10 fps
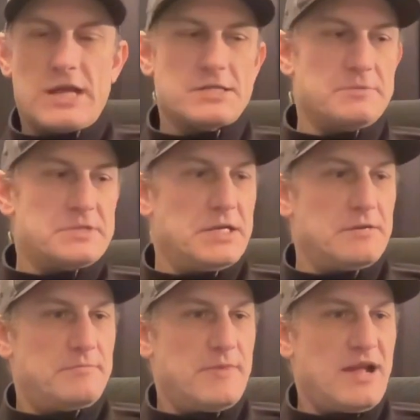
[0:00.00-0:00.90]
I
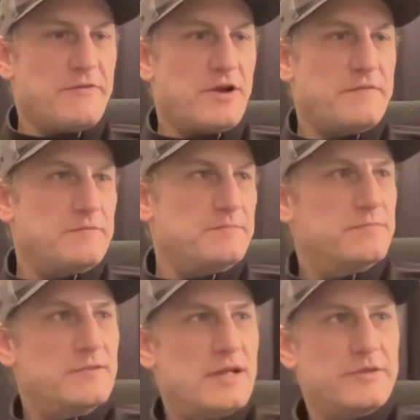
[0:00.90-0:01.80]
forgot. I'm
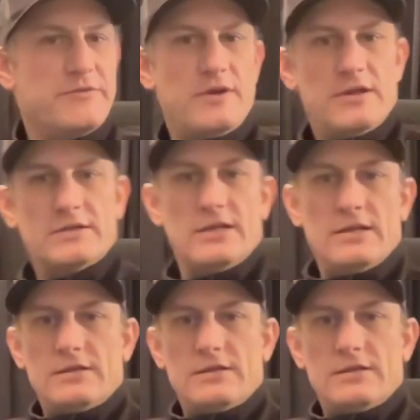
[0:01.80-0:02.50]
gonna throw it out there.